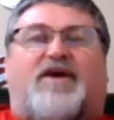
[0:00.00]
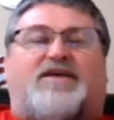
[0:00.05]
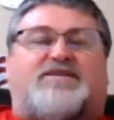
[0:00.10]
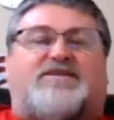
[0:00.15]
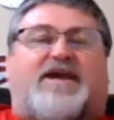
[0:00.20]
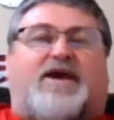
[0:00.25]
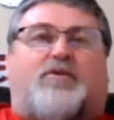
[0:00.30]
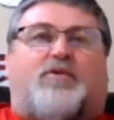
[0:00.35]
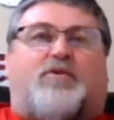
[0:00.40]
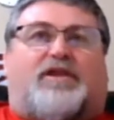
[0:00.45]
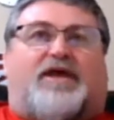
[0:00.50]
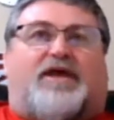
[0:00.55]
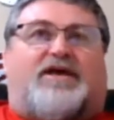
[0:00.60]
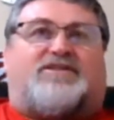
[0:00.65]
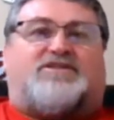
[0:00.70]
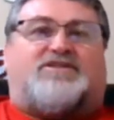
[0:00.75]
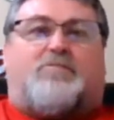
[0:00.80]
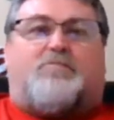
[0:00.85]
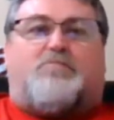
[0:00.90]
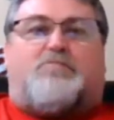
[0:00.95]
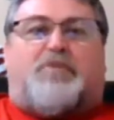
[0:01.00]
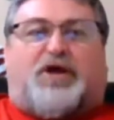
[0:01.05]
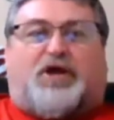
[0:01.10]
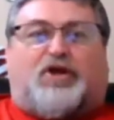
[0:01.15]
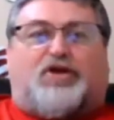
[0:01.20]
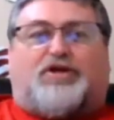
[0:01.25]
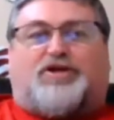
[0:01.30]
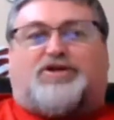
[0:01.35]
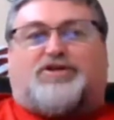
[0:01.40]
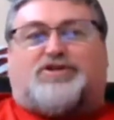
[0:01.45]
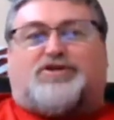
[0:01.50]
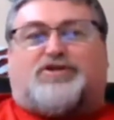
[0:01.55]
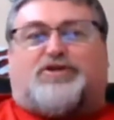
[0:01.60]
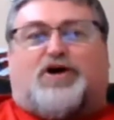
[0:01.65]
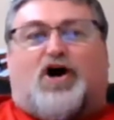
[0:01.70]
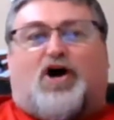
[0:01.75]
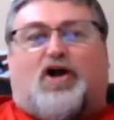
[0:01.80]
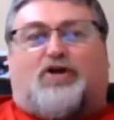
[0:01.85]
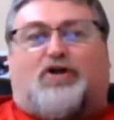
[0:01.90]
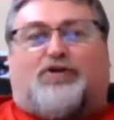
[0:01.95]
can't relate to billions of
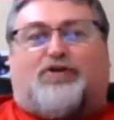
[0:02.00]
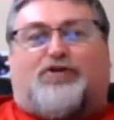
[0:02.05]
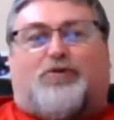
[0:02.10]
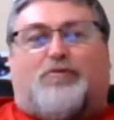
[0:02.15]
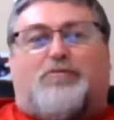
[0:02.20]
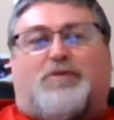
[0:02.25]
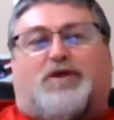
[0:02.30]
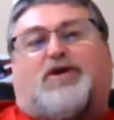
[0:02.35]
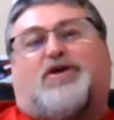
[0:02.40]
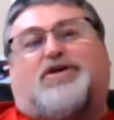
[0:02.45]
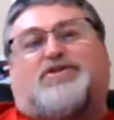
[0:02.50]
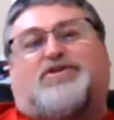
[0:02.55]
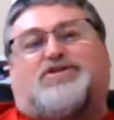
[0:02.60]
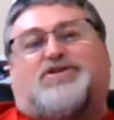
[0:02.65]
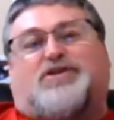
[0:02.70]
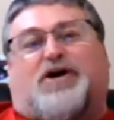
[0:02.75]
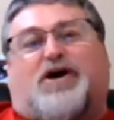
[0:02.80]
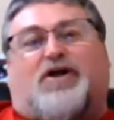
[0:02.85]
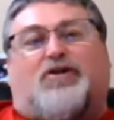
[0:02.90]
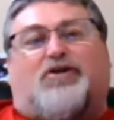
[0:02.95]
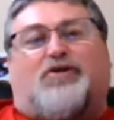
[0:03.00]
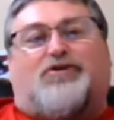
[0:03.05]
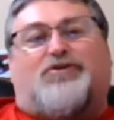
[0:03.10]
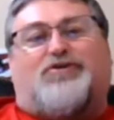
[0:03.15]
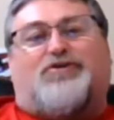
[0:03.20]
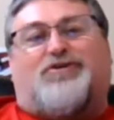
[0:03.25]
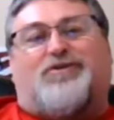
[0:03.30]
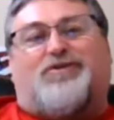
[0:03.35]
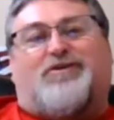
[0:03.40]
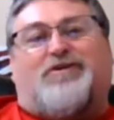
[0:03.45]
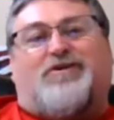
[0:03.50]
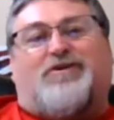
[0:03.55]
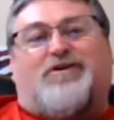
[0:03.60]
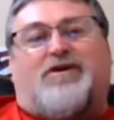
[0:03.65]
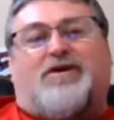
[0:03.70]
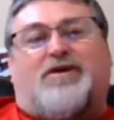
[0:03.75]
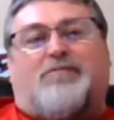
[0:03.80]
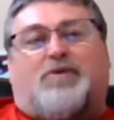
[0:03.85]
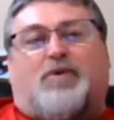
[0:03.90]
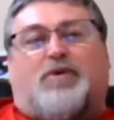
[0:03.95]
dollars or millions of dollars.
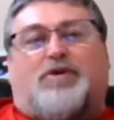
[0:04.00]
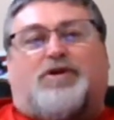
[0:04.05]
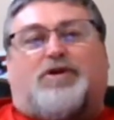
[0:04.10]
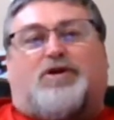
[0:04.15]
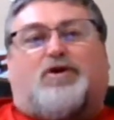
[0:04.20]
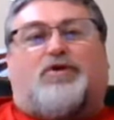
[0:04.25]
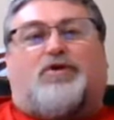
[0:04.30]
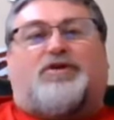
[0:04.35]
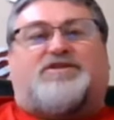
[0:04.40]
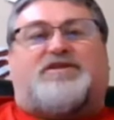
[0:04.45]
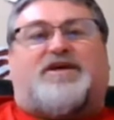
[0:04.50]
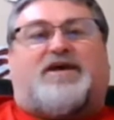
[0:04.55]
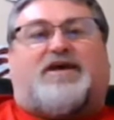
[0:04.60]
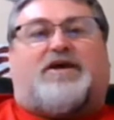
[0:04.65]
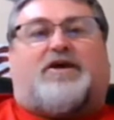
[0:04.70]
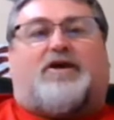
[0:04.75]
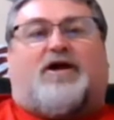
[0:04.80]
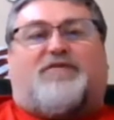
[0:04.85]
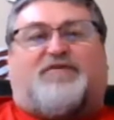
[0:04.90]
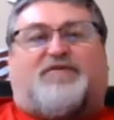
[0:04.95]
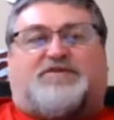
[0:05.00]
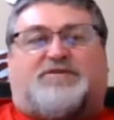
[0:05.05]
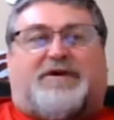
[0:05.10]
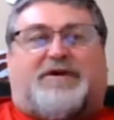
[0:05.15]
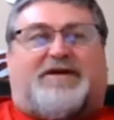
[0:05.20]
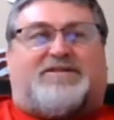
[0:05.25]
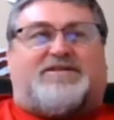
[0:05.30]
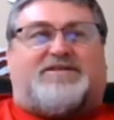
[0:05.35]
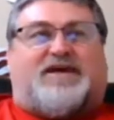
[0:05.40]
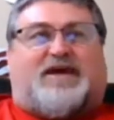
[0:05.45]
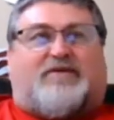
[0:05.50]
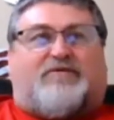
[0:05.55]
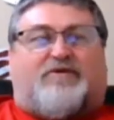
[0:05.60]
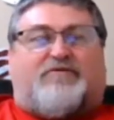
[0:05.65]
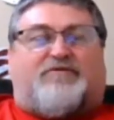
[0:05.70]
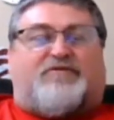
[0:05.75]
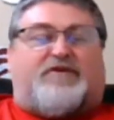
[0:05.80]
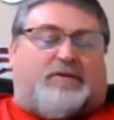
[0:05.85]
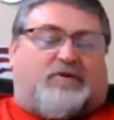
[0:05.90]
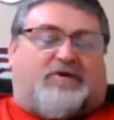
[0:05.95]
But when you go to the ticket office to buy a ticket for a
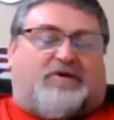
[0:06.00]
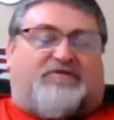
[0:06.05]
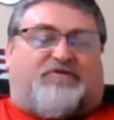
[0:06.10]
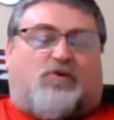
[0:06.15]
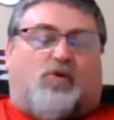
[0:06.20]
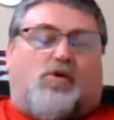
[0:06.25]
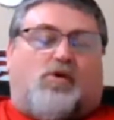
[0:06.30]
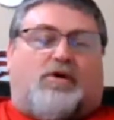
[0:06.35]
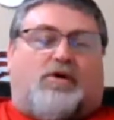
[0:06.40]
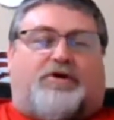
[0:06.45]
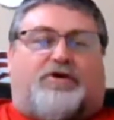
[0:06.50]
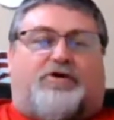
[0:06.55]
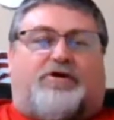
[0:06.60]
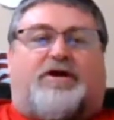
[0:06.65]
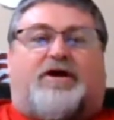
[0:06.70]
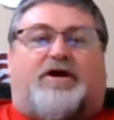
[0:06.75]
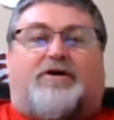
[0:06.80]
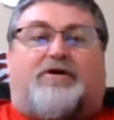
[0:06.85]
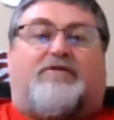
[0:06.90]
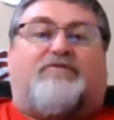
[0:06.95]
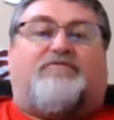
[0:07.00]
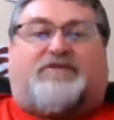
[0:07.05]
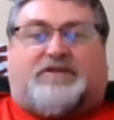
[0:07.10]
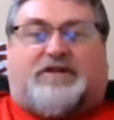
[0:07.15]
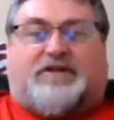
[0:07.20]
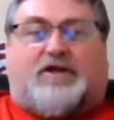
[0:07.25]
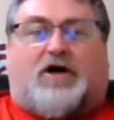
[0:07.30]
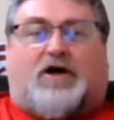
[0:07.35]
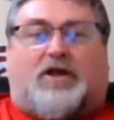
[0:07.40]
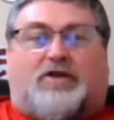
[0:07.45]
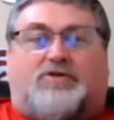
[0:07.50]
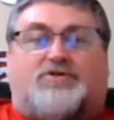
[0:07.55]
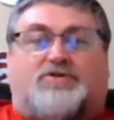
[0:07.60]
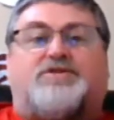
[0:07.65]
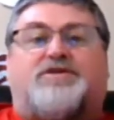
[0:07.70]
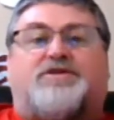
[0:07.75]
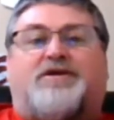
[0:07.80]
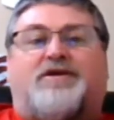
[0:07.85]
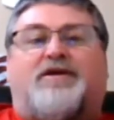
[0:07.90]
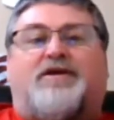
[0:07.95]
family of four and you're at
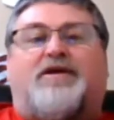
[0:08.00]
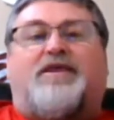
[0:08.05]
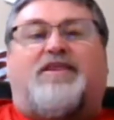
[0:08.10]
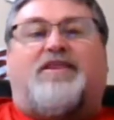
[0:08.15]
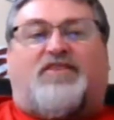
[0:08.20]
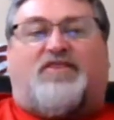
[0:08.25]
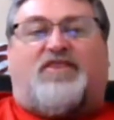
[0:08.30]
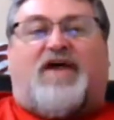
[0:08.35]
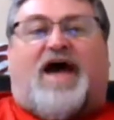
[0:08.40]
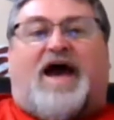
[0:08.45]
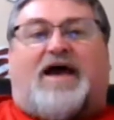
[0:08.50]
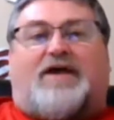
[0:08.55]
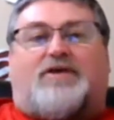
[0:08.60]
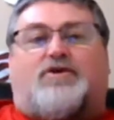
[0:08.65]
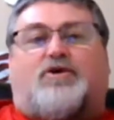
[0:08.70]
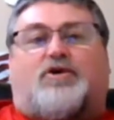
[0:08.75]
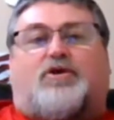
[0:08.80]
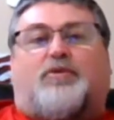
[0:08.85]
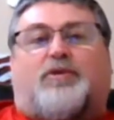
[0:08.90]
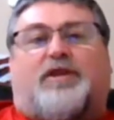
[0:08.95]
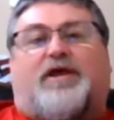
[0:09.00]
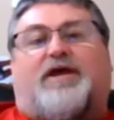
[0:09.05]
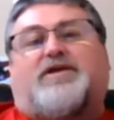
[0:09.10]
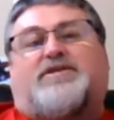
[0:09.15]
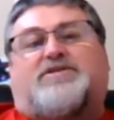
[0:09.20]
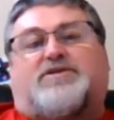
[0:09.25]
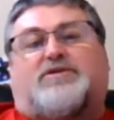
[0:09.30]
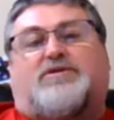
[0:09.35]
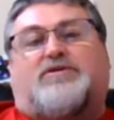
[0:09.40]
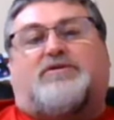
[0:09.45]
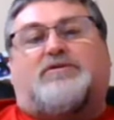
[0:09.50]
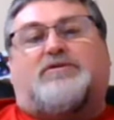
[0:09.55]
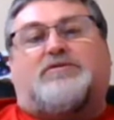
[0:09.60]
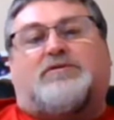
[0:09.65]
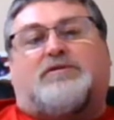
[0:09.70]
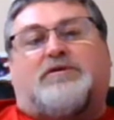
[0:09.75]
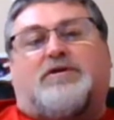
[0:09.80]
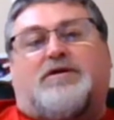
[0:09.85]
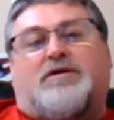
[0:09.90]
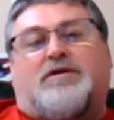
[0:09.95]
$150, that you can relate to.
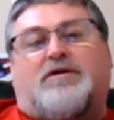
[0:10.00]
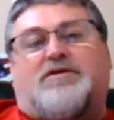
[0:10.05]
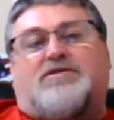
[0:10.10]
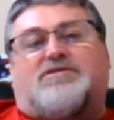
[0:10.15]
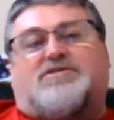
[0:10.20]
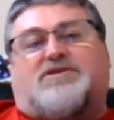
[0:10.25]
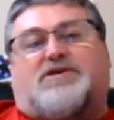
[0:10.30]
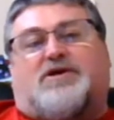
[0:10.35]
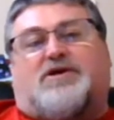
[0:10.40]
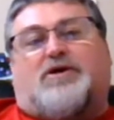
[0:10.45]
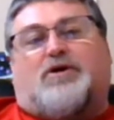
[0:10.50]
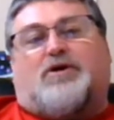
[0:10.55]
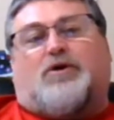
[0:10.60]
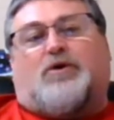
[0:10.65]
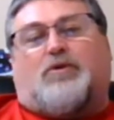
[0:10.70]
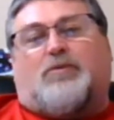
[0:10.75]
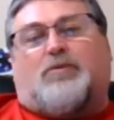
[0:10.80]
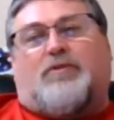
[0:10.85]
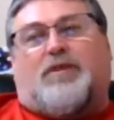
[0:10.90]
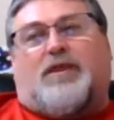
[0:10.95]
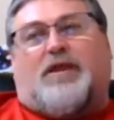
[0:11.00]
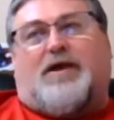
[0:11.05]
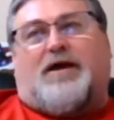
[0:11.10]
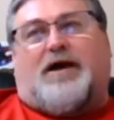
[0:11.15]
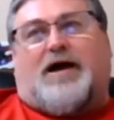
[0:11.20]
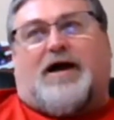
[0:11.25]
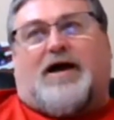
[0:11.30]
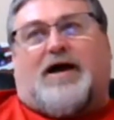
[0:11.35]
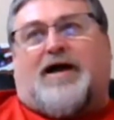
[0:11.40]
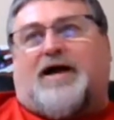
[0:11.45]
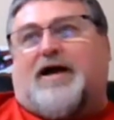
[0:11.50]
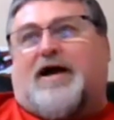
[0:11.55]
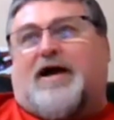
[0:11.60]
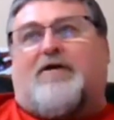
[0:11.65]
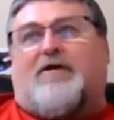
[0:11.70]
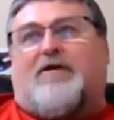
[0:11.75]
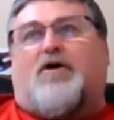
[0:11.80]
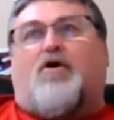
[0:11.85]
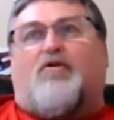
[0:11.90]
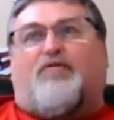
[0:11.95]
So
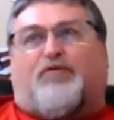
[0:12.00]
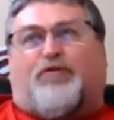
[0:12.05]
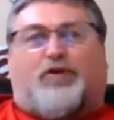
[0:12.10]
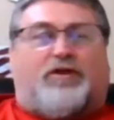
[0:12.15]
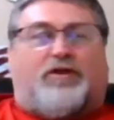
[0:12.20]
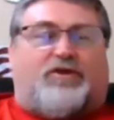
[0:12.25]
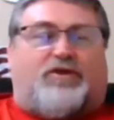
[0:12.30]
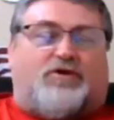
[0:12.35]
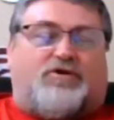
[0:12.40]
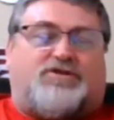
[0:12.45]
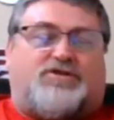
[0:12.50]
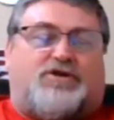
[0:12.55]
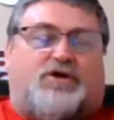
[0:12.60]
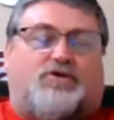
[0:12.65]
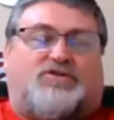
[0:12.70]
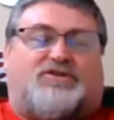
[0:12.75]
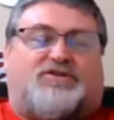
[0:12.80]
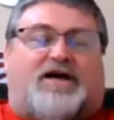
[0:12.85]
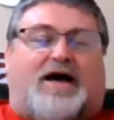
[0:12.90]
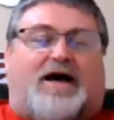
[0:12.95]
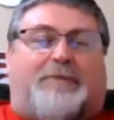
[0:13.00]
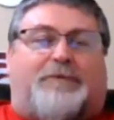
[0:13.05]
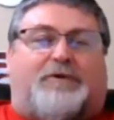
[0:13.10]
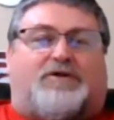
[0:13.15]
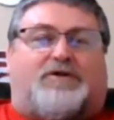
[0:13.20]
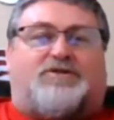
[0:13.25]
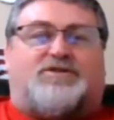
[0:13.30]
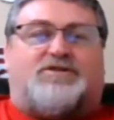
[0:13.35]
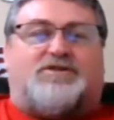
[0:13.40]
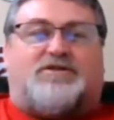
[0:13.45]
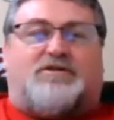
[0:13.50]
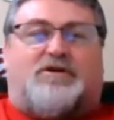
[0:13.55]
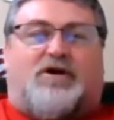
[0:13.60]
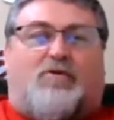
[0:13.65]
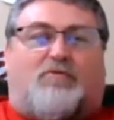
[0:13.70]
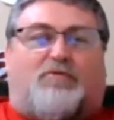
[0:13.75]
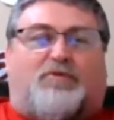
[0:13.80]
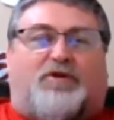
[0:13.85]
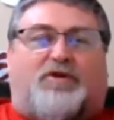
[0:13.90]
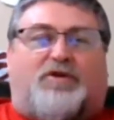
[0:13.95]
hopefully there's no stoppage.
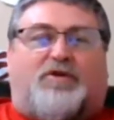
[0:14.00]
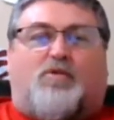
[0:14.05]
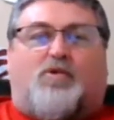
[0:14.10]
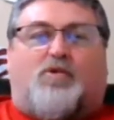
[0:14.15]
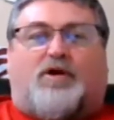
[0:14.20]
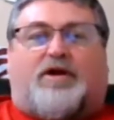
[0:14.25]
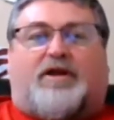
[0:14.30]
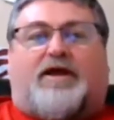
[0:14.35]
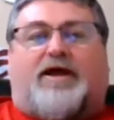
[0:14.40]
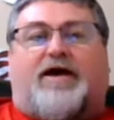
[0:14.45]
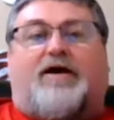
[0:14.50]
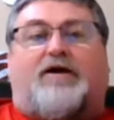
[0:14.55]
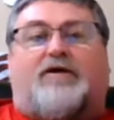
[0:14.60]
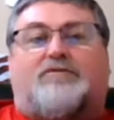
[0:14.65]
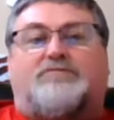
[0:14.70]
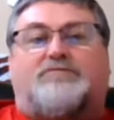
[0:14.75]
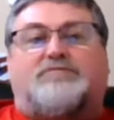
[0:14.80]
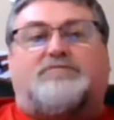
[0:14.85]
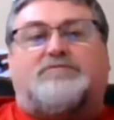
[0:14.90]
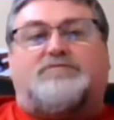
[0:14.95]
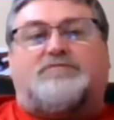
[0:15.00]
Hopefully they work it out.